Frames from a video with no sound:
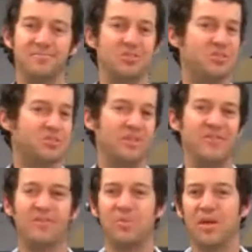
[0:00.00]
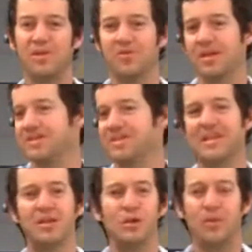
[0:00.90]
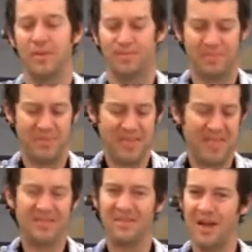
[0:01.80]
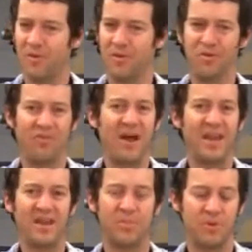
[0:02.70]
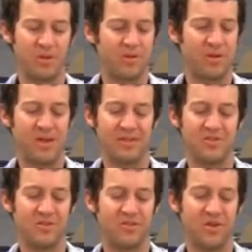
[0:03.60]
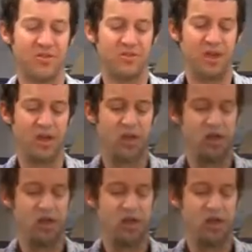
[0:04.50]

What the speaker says: If you break a reed, just get a new one. It's not worth fighting a broken reed. It's just frustrating.